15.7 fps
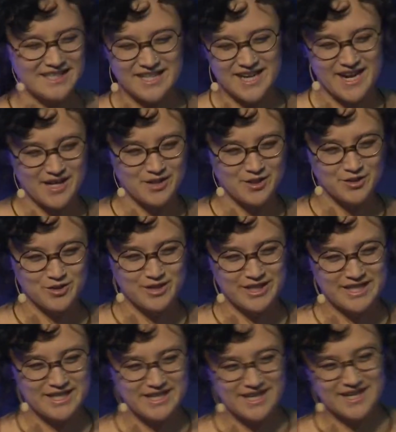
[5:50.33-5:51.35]
an
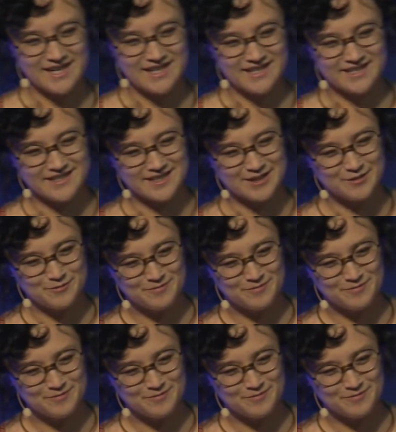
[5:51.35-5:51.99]
android and